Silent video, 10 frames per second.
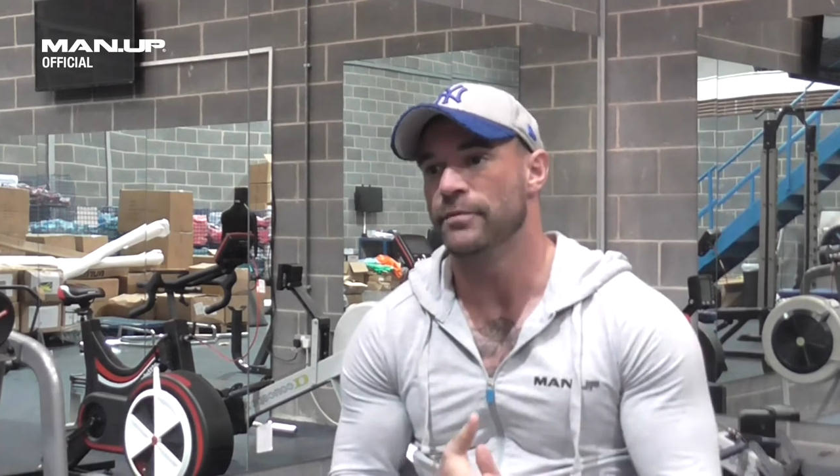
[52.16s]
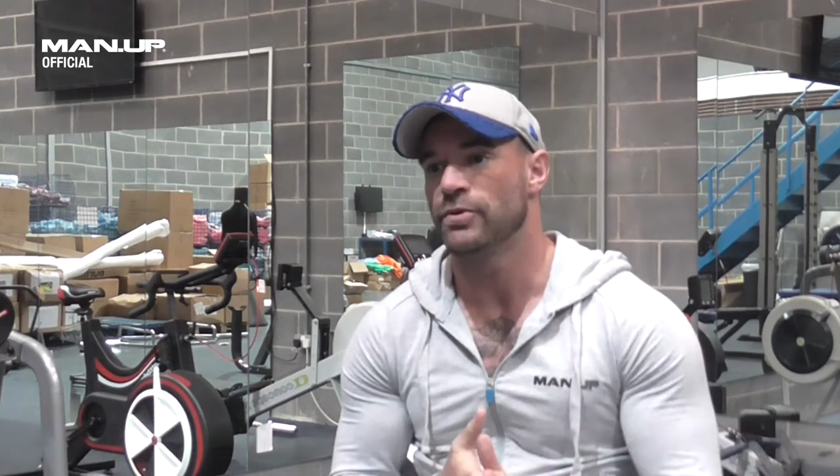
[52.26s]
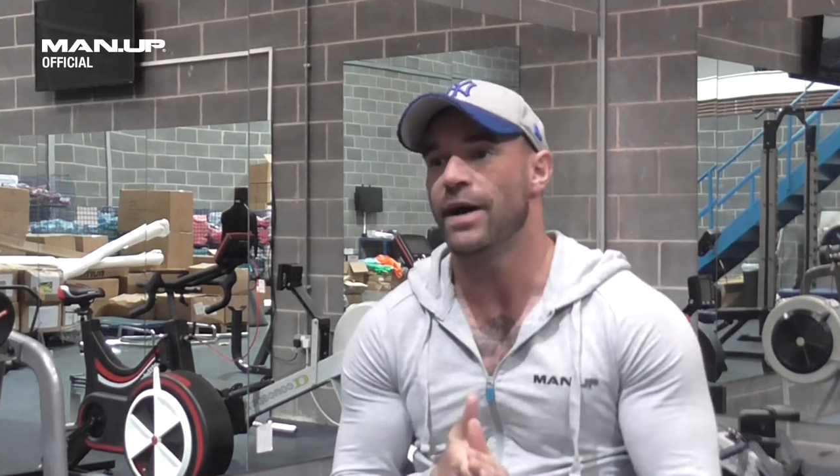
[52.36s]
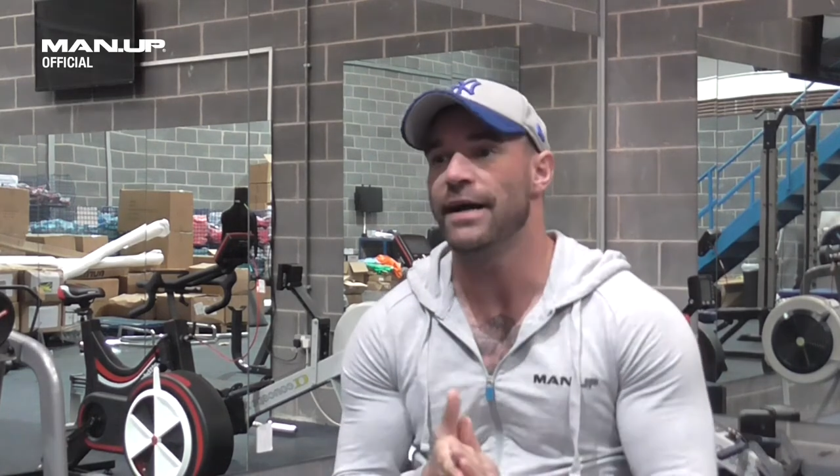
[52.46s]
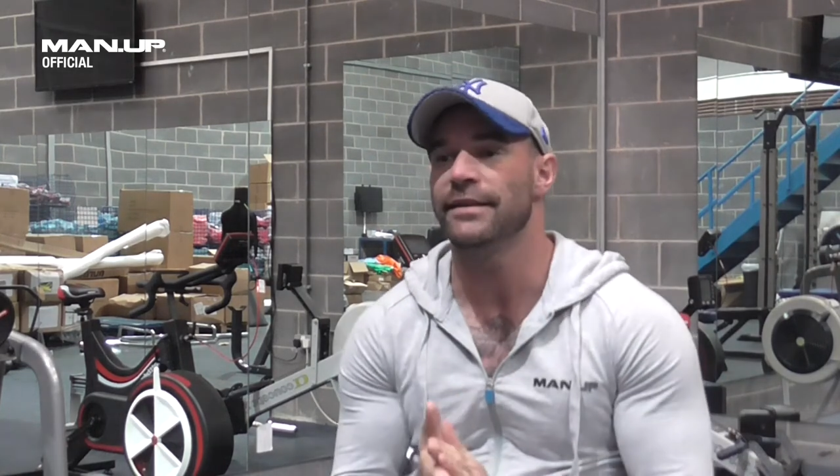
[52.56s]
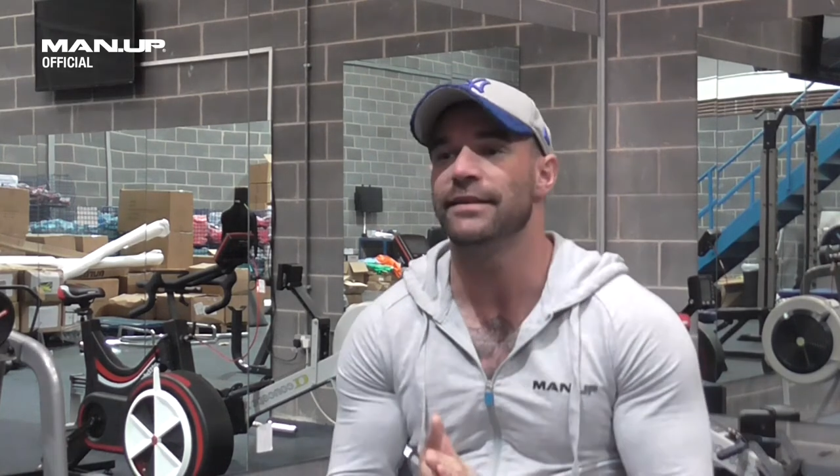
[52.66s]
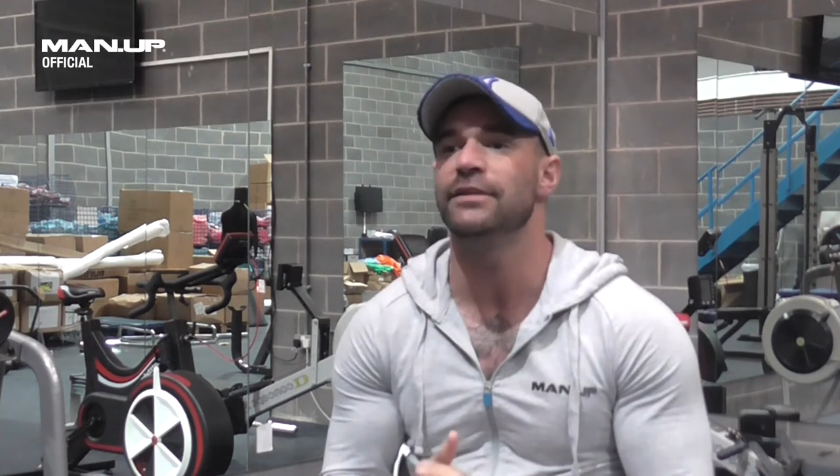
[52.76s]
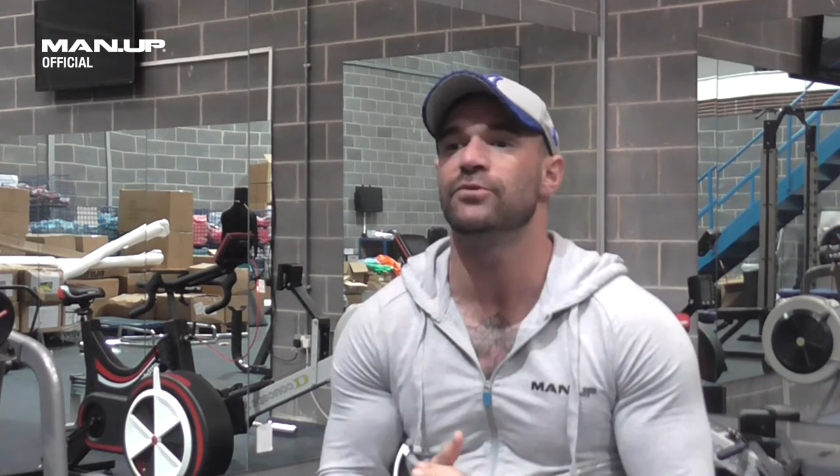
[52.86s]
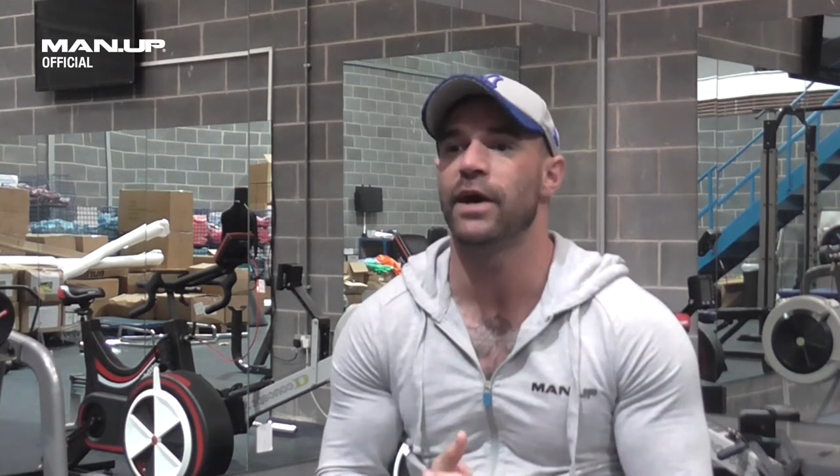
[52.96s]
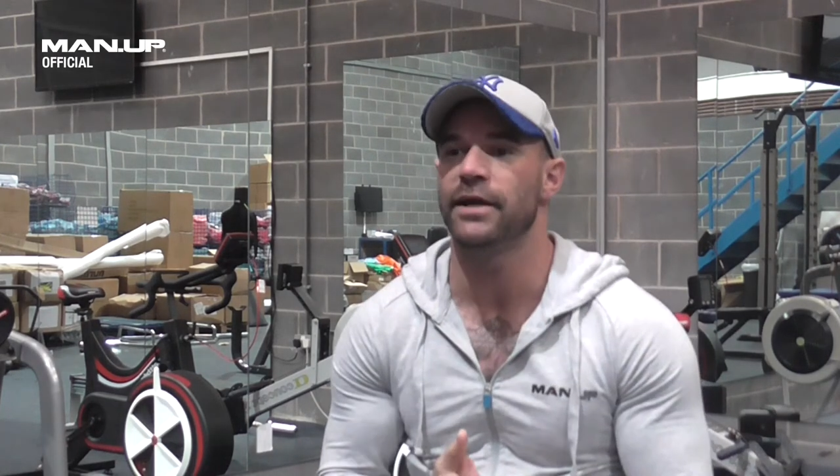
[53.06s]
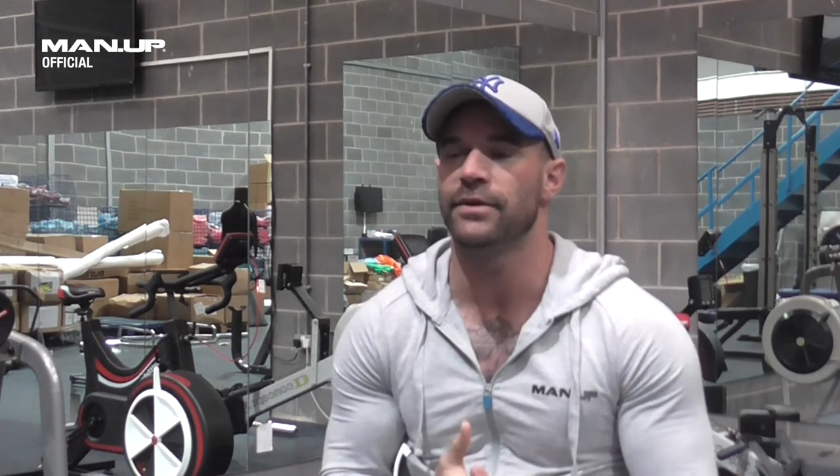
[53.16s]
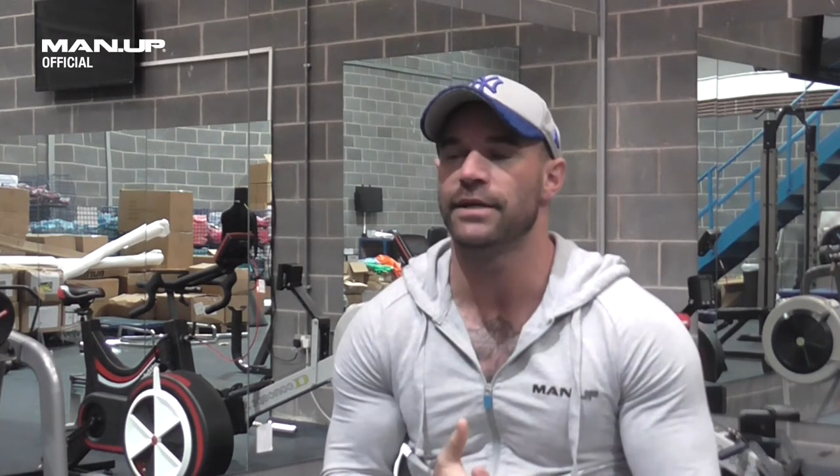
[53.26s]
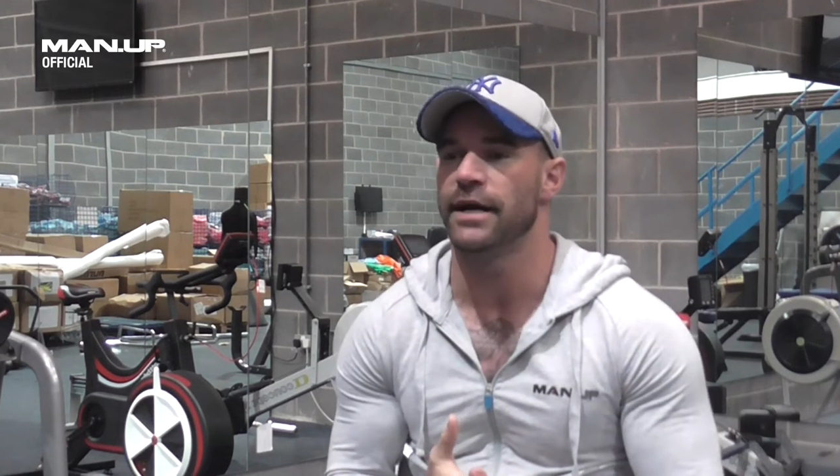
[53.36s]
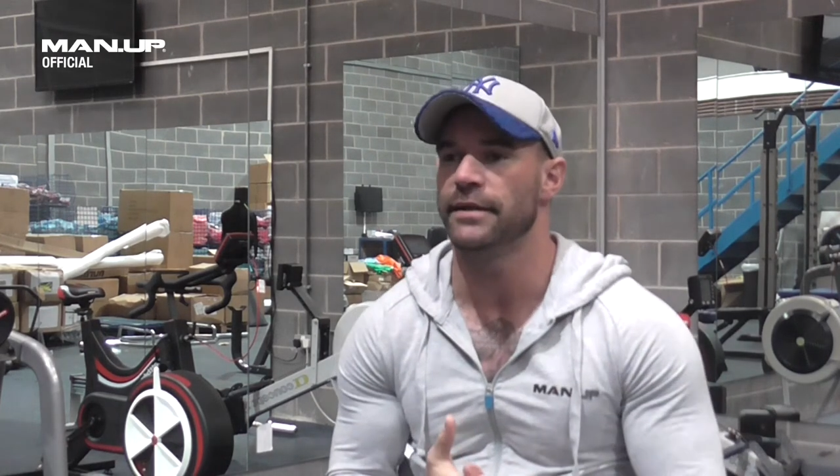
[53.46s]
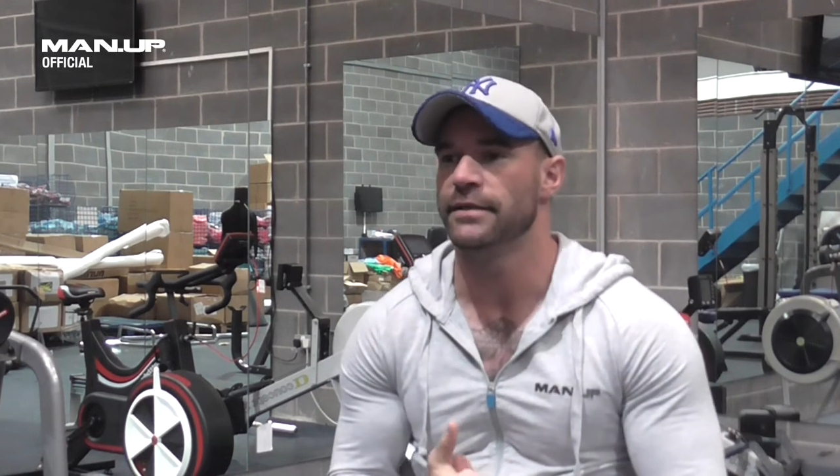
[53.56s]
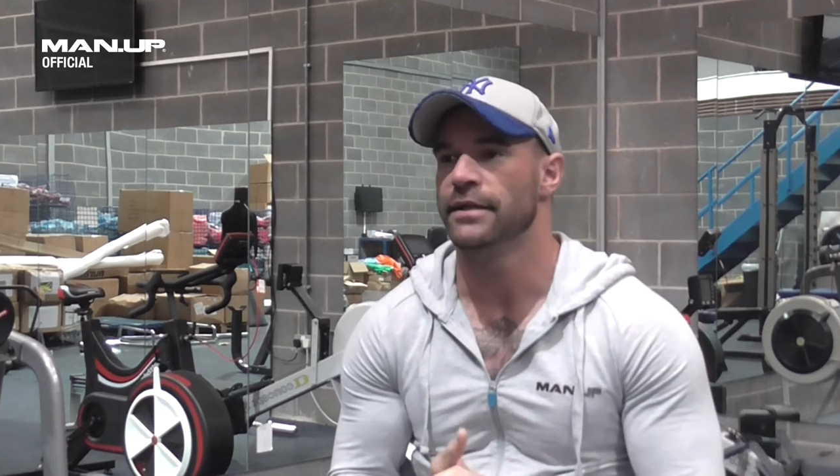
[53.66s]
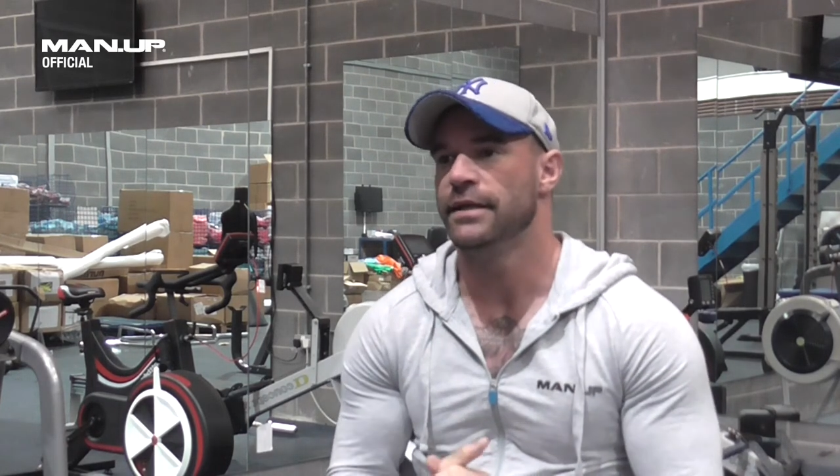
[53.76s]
So adding these where you can